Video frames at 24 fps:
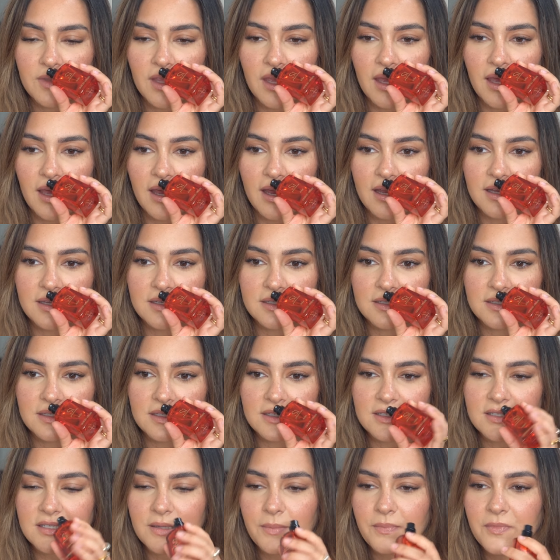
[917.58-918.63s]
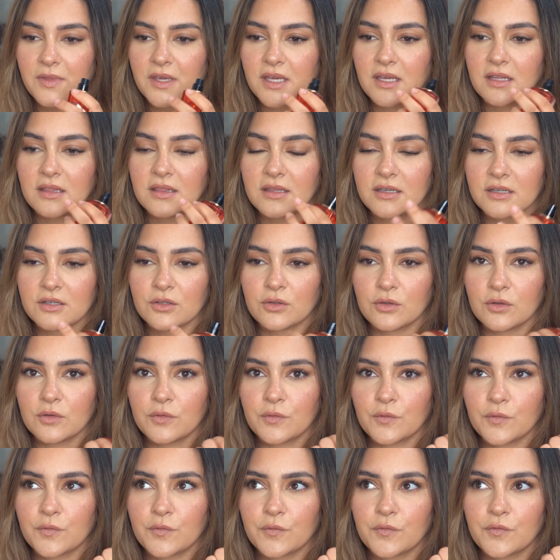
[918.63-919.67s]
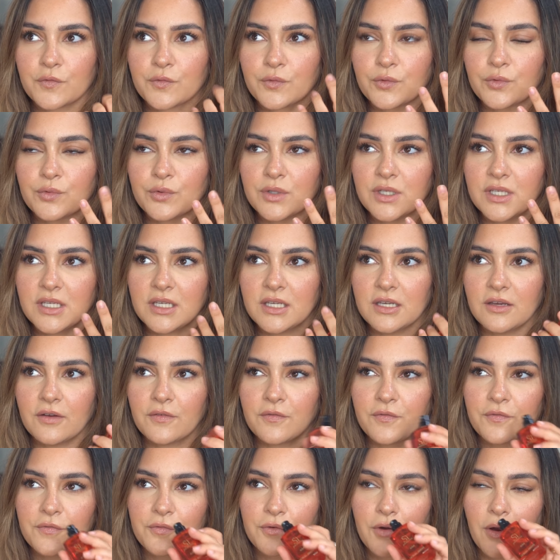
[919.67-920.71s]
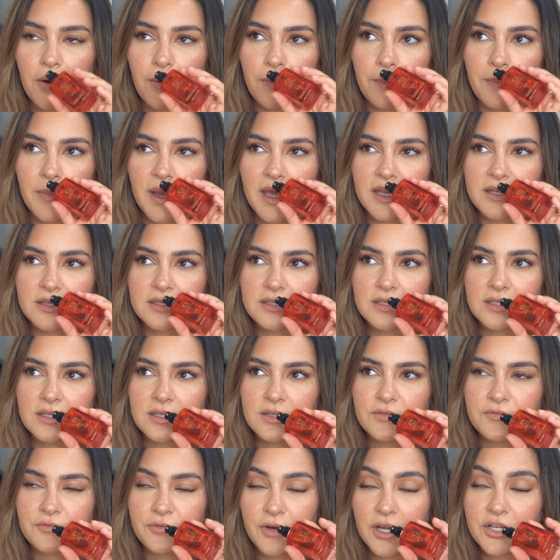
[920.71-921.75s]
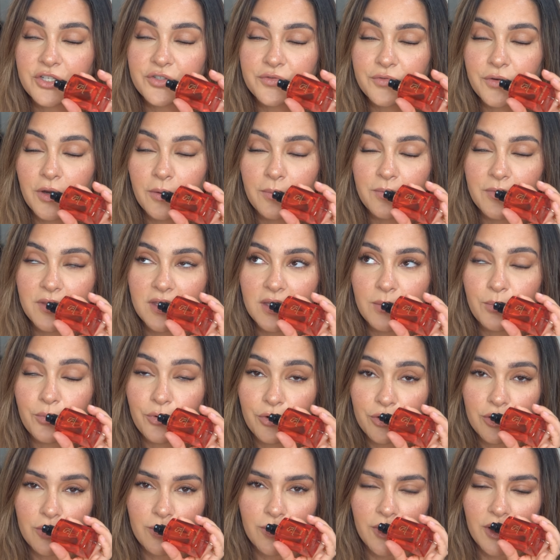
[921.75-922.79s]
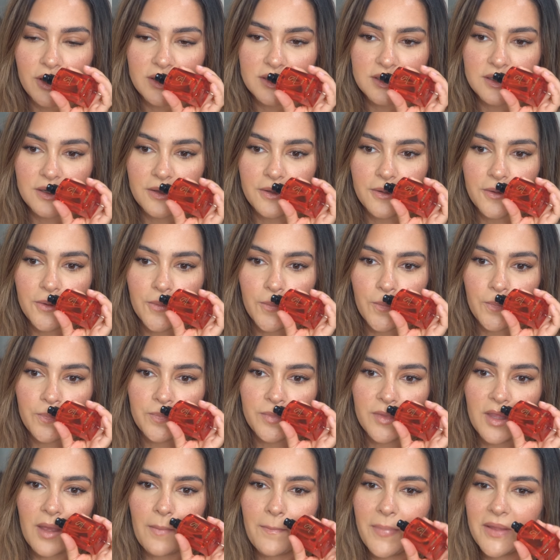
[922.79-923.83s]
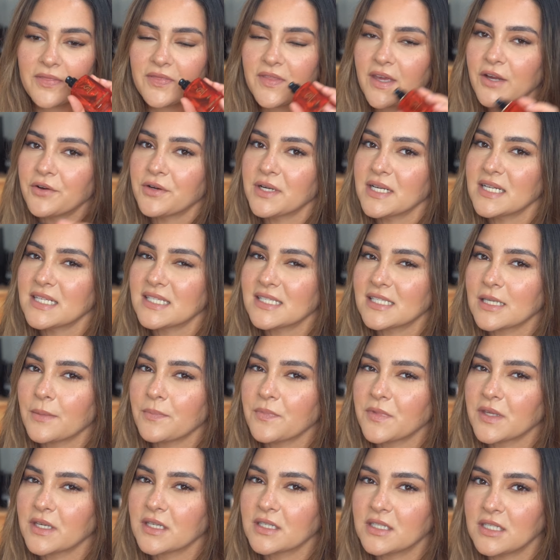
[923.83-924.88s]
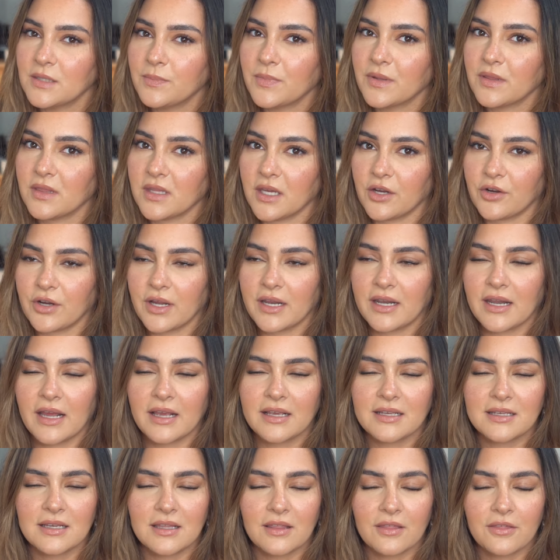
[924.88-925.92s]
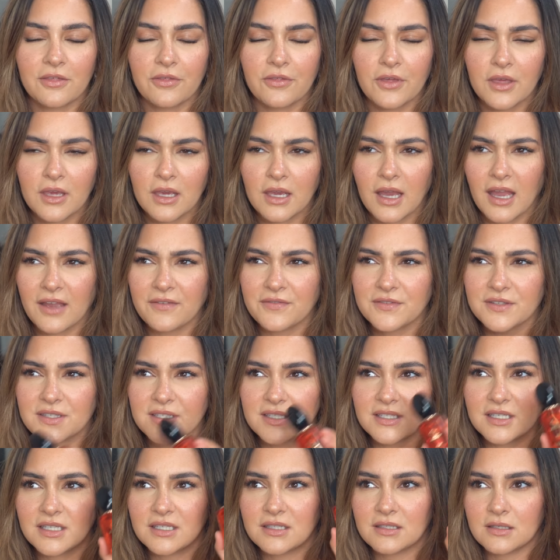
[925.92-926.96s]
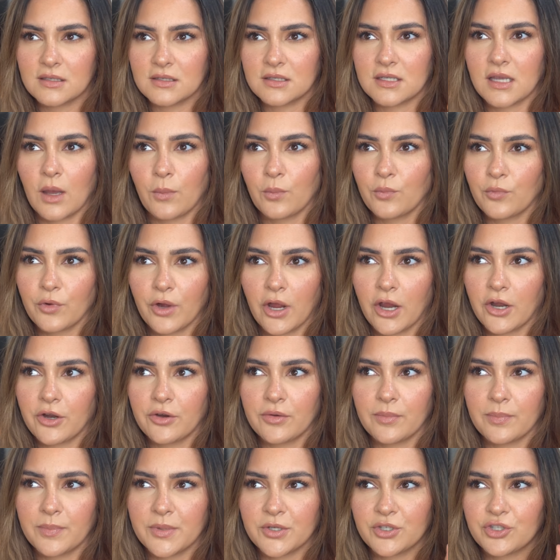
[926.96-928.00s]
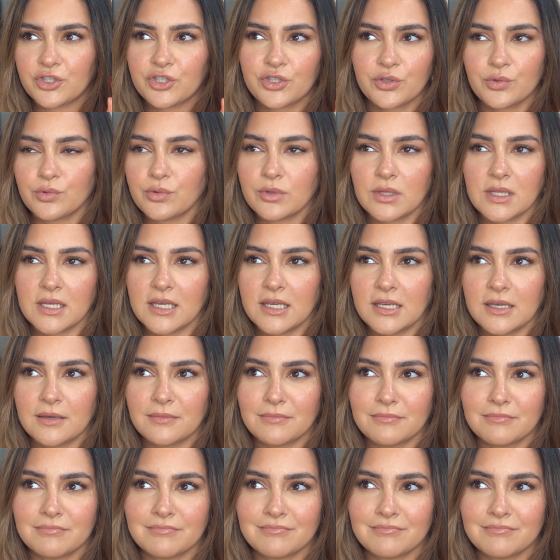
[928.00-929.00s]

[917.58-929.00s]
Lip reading: and something a little fruity from and fresh from the bergamot. But there is something deep in there, and I think I've seen somewhere patchouli.